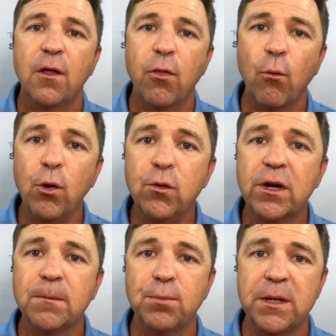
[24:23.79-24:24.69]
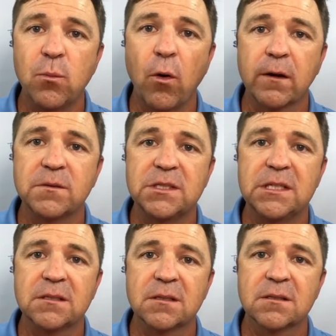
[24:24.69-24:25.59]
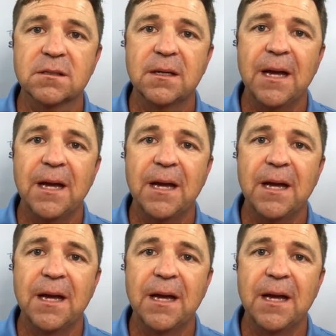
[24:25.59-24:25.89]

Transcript: through the completed work of Jesus,